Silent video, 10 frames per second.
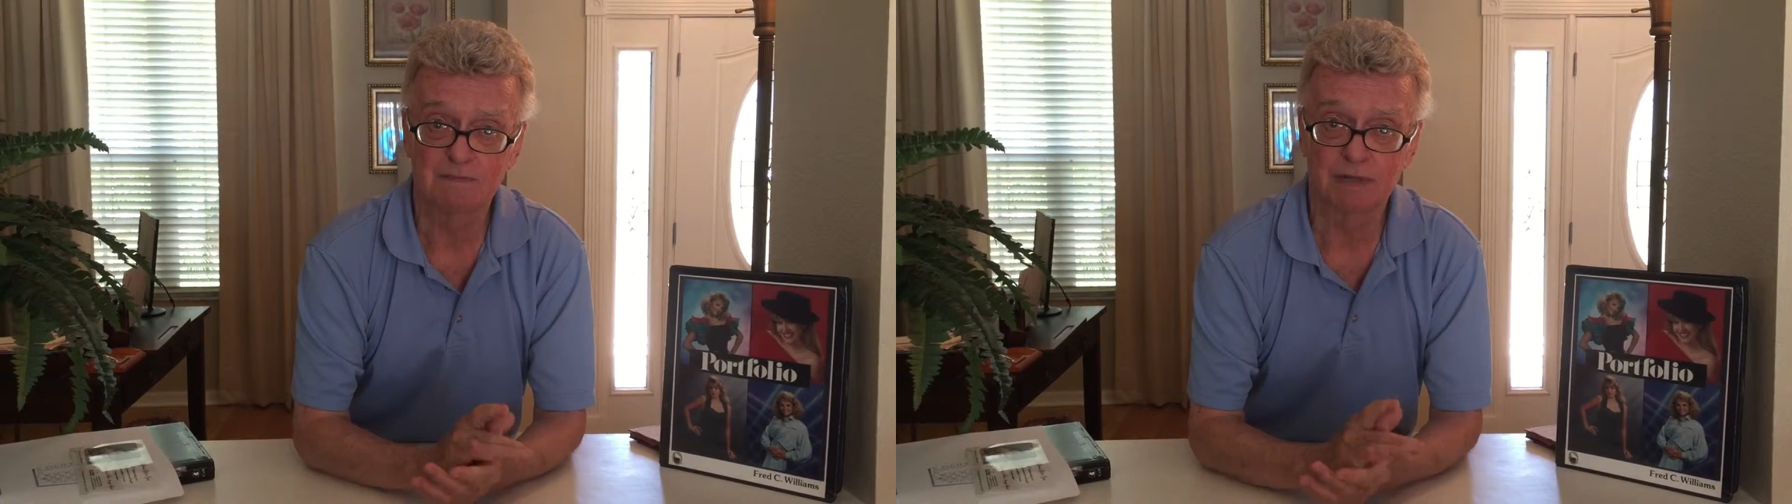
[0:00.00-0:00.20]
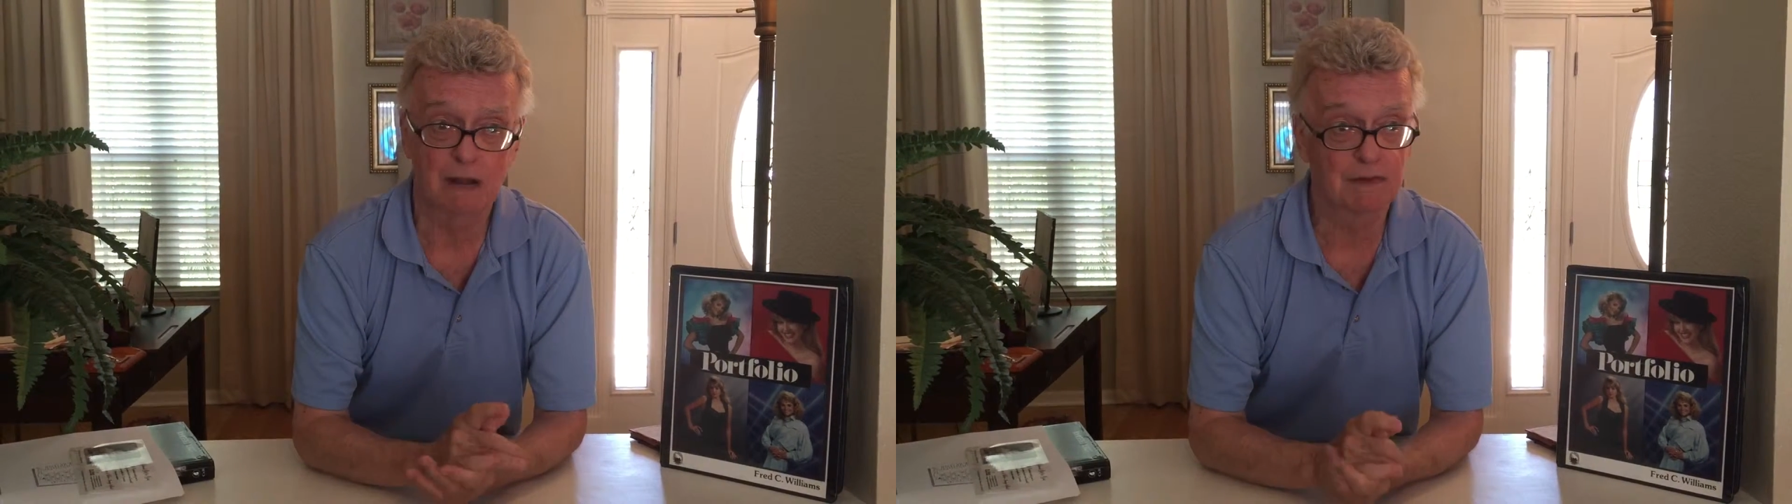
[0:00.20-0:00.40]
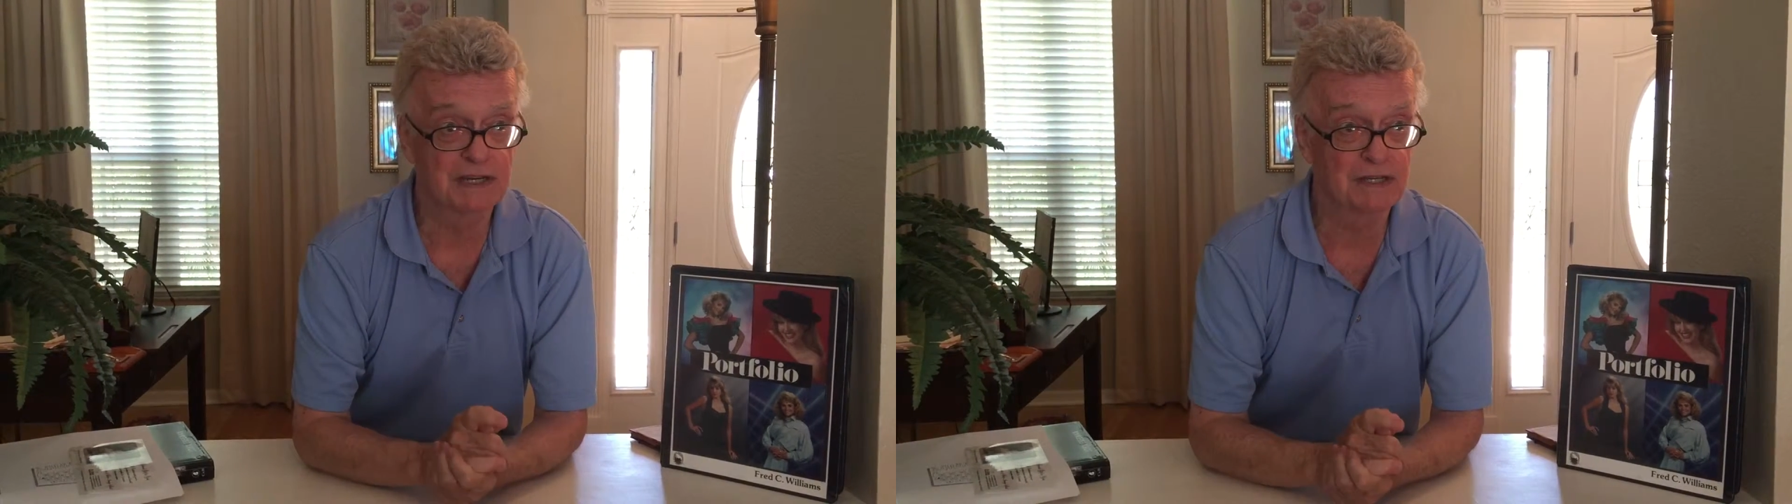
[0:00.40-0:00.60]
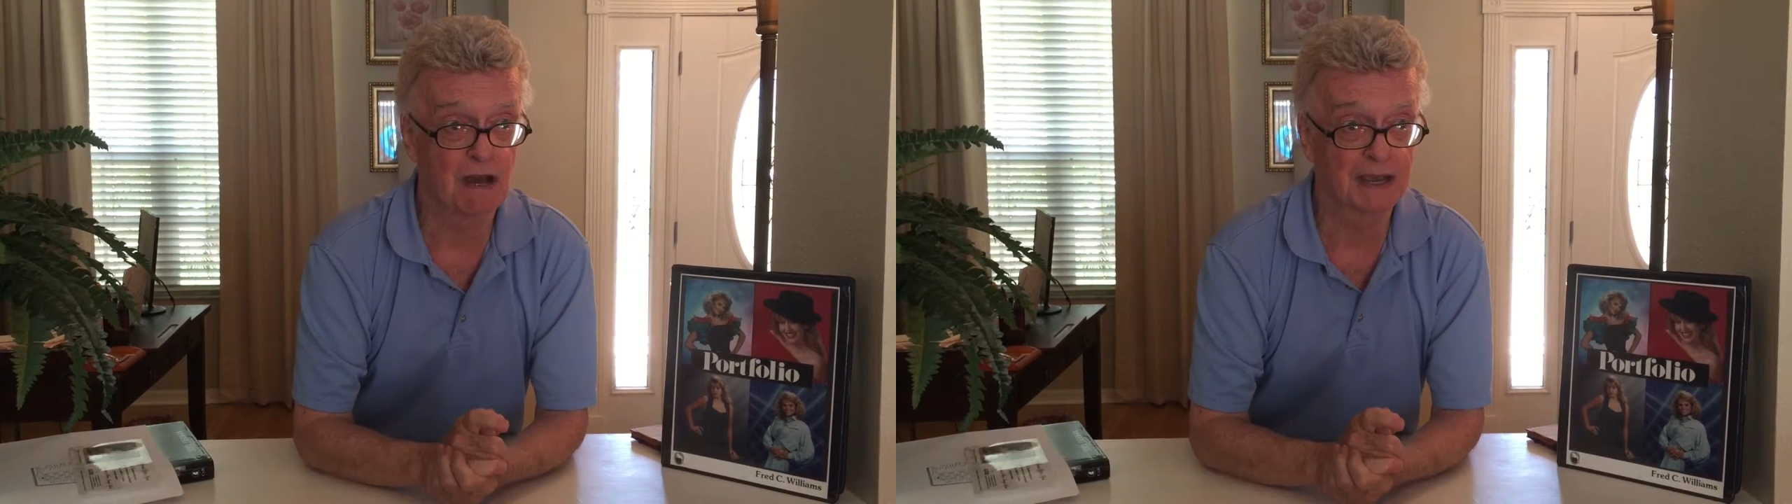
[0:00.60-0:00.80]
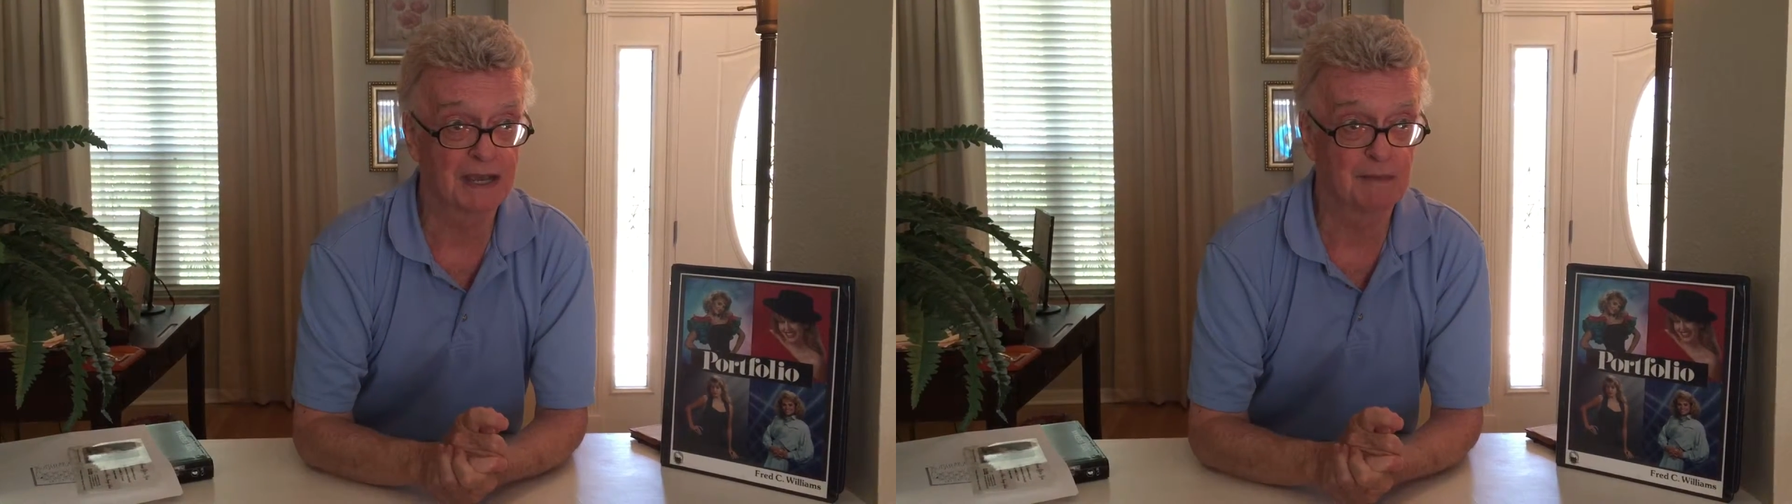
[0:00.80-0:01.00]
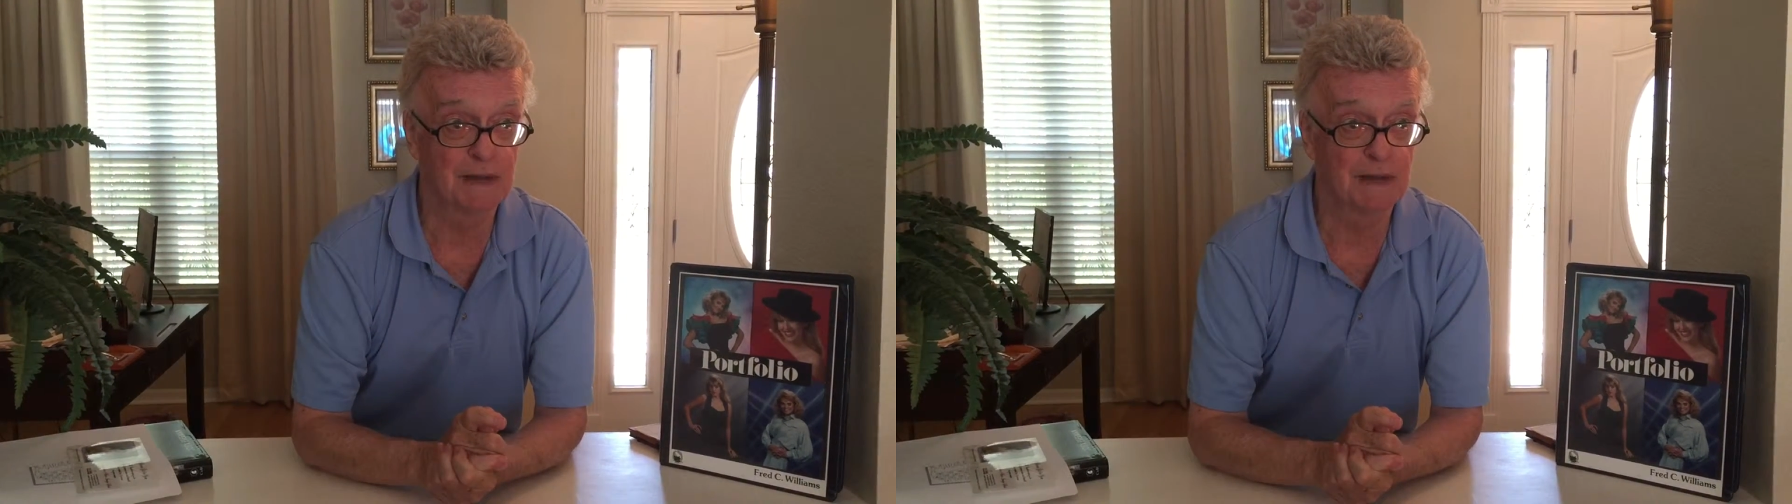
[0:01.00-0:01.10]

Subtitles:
probably talking